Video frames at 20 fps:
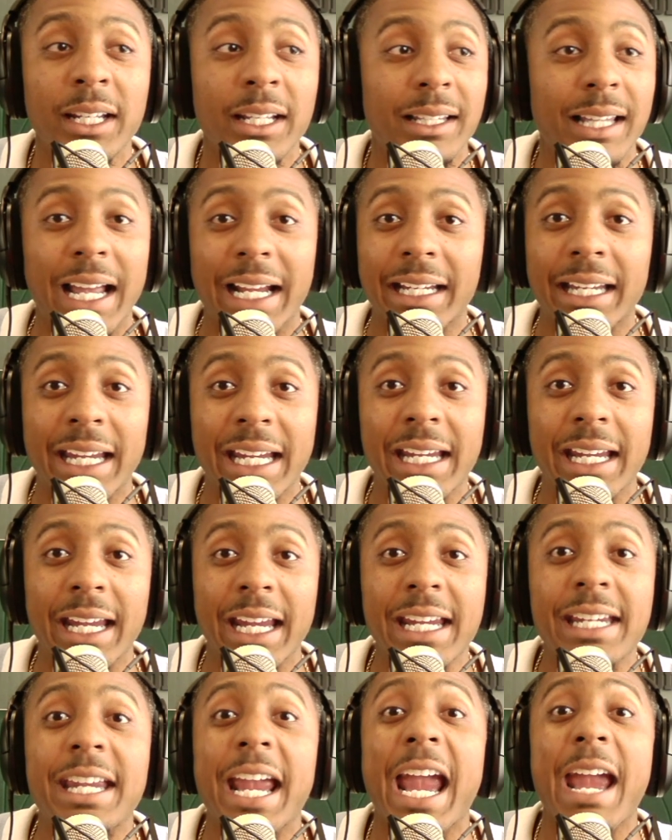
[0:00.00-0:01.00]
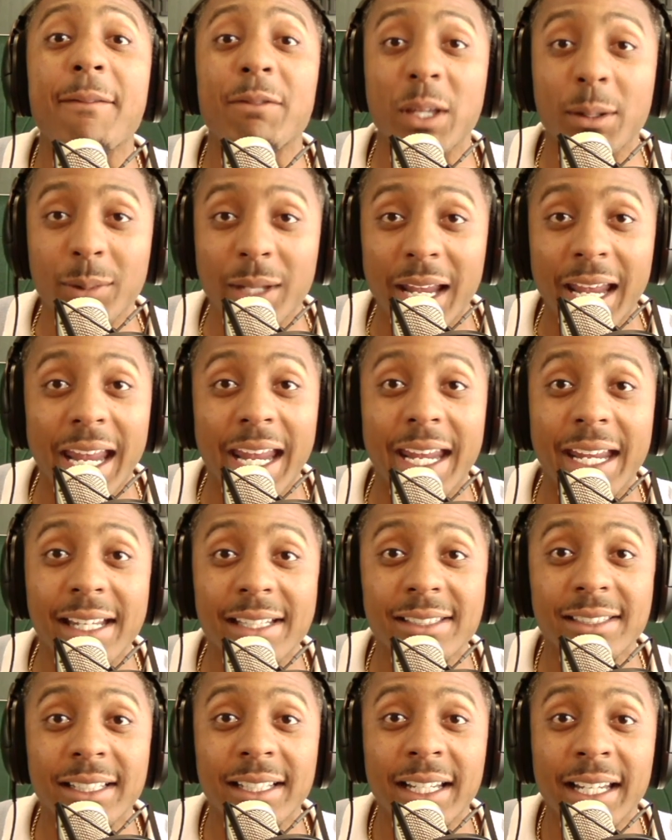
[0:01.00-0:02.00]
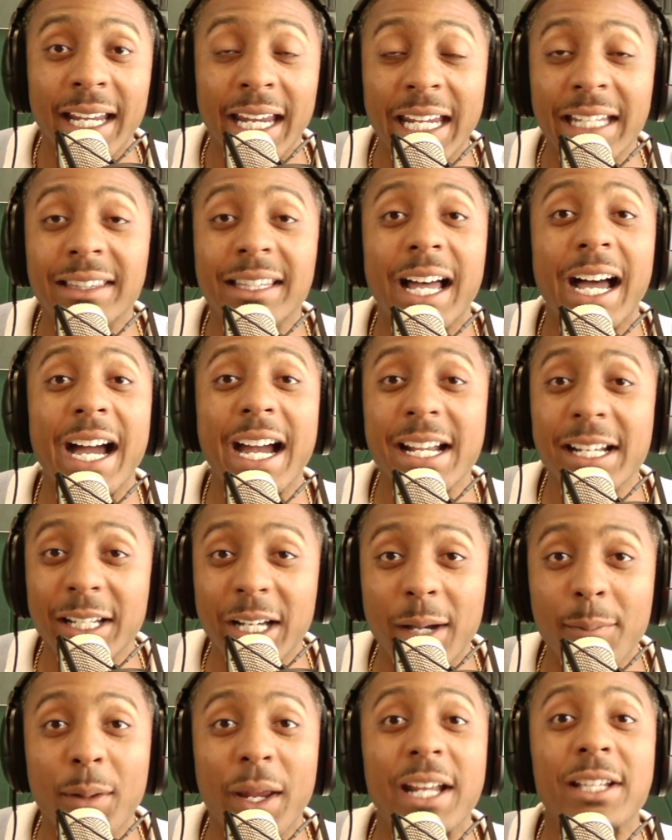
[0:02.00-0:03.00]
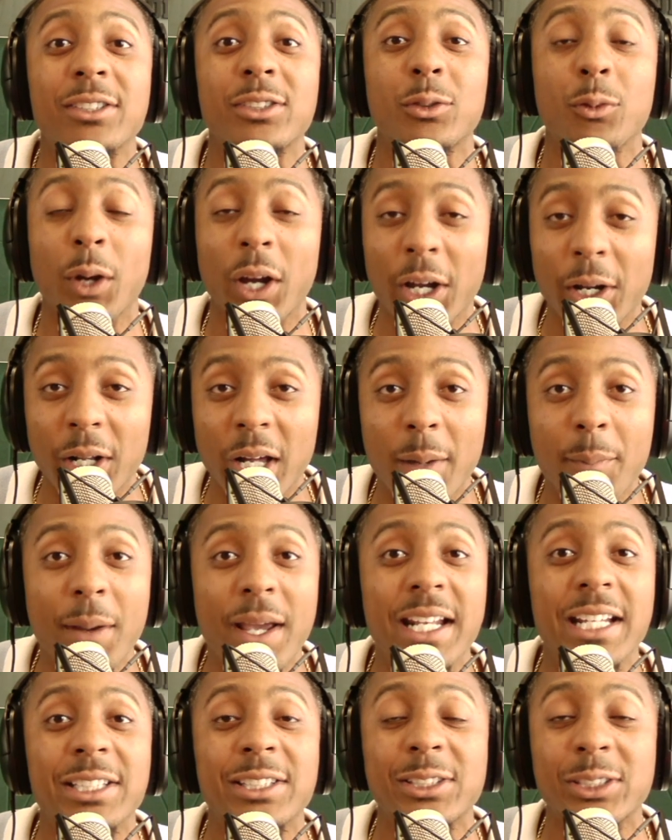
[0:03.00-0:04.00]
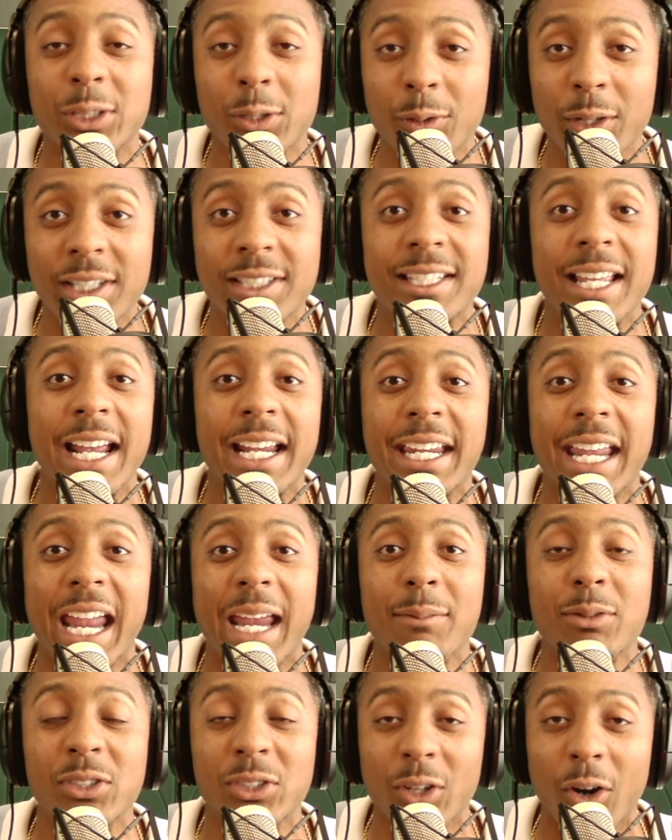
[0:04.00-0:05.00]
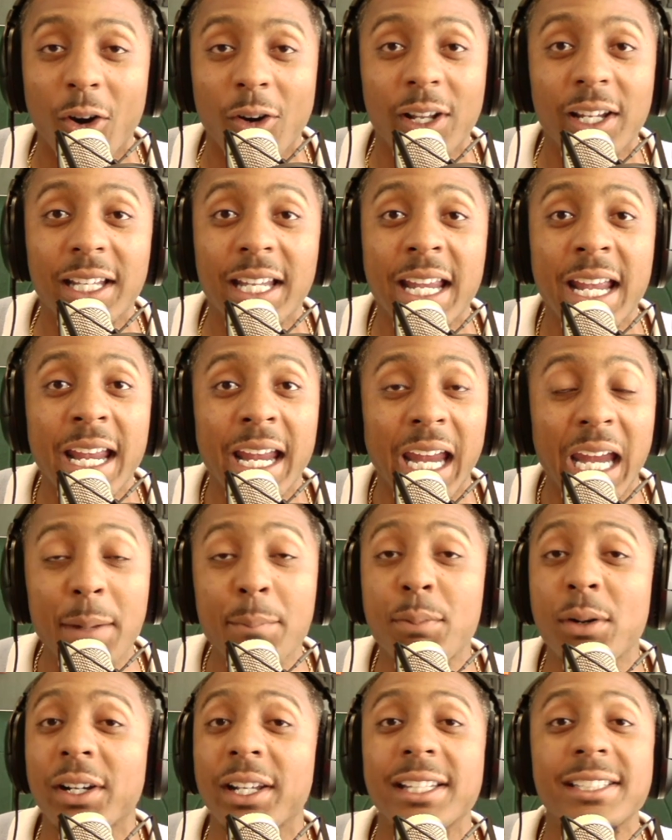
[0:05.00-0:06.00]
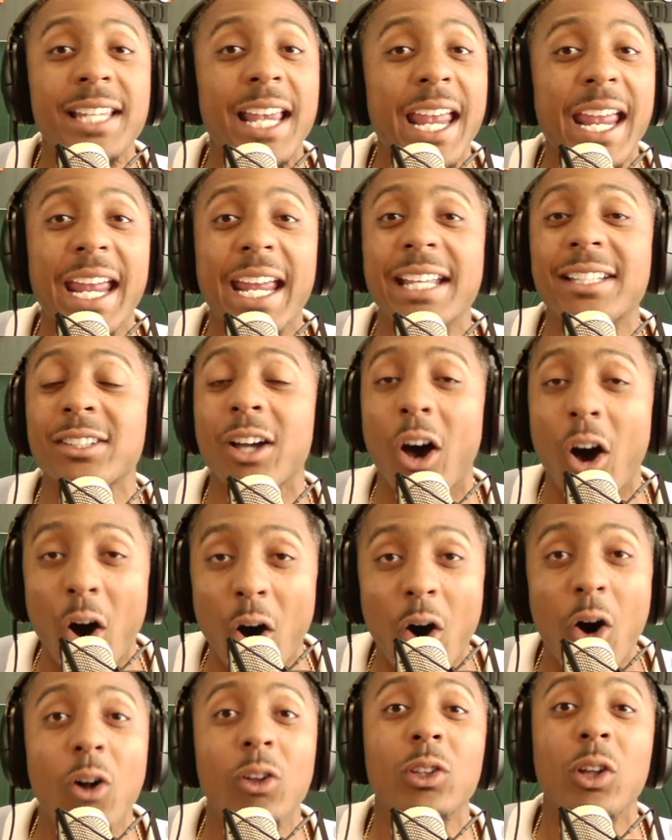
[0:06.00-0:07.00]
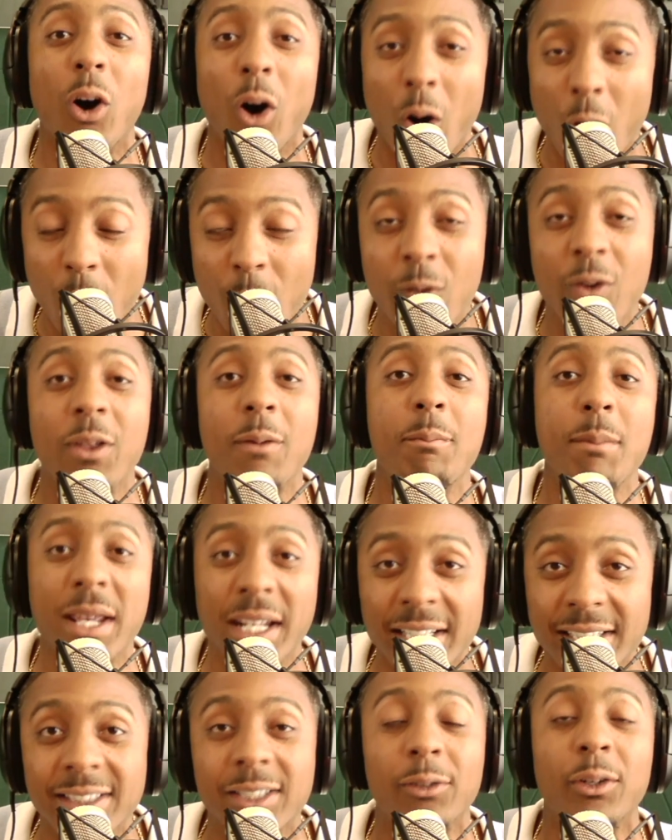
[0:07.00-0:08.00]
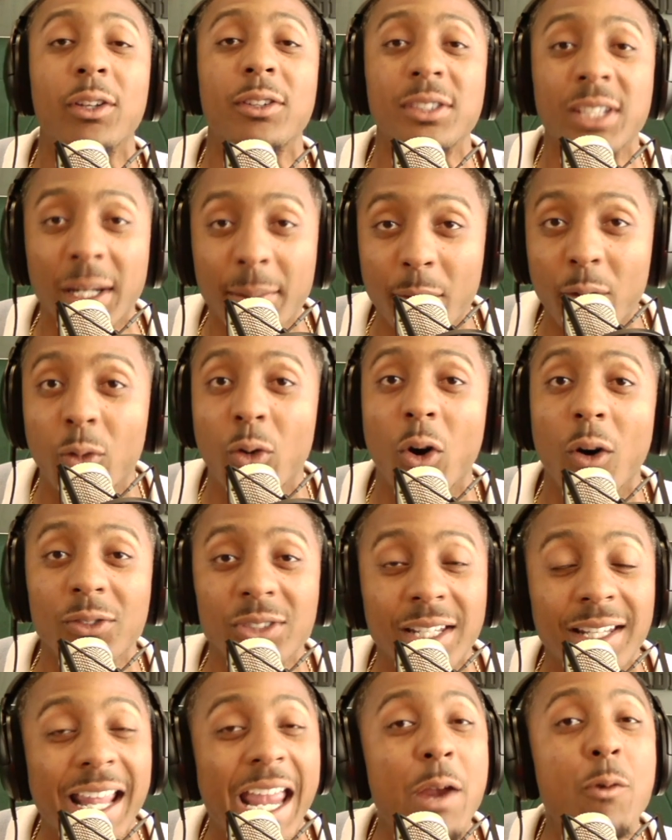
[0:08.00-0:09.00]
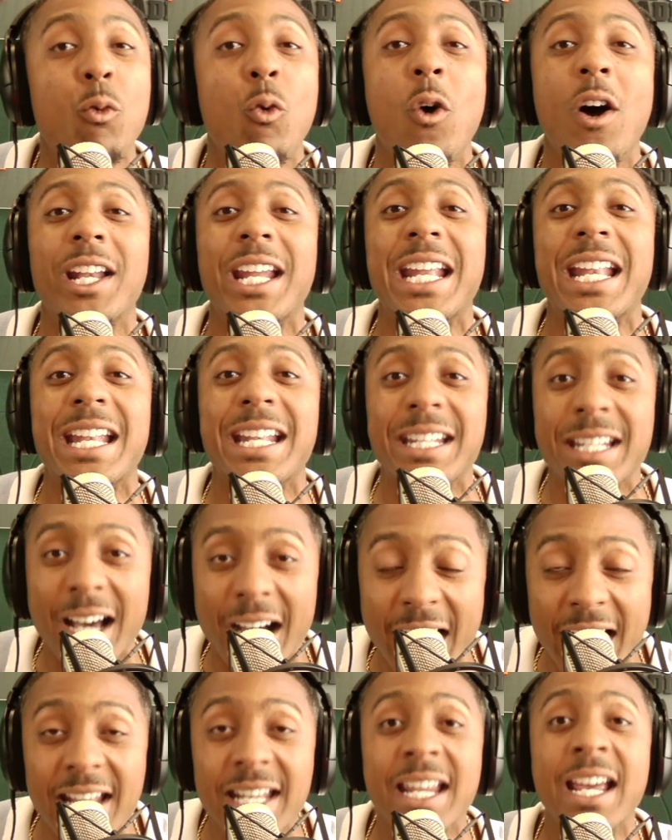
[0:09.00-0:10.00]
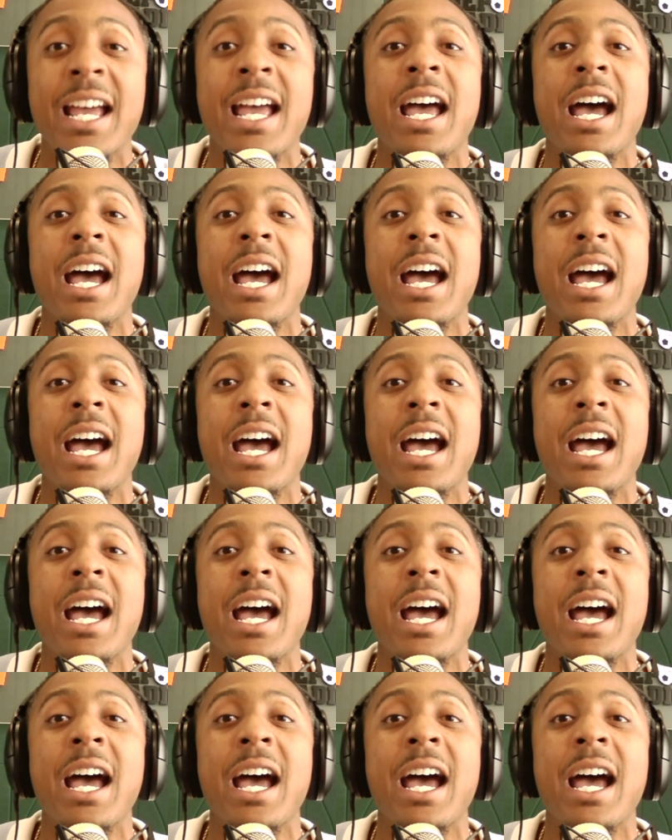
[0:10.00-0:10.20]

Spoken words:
like, he gave them the hands. He lined up and squared up, and as soon as that game started, he put his hands all over the Minnesota Timberwolves, and they wanted none